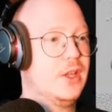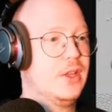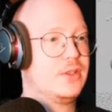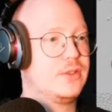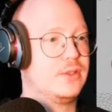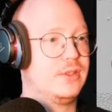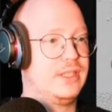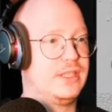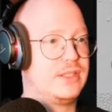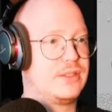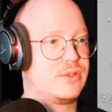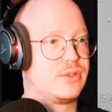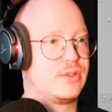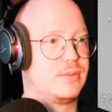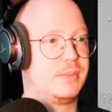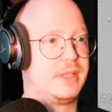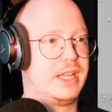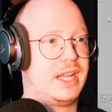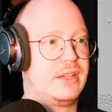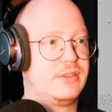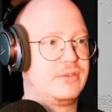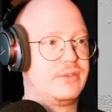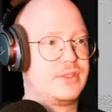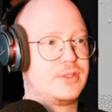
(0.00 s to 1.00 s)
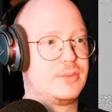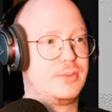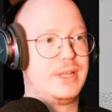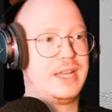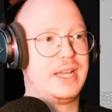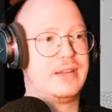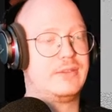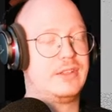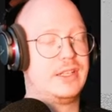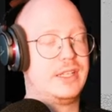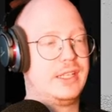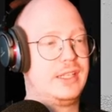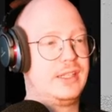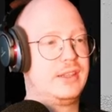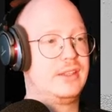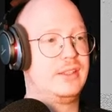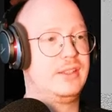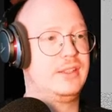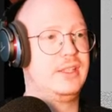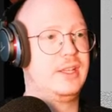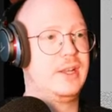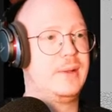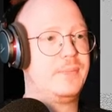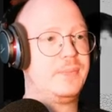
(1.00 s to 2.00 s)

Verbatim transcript: So these are some of the alphas. We have like the...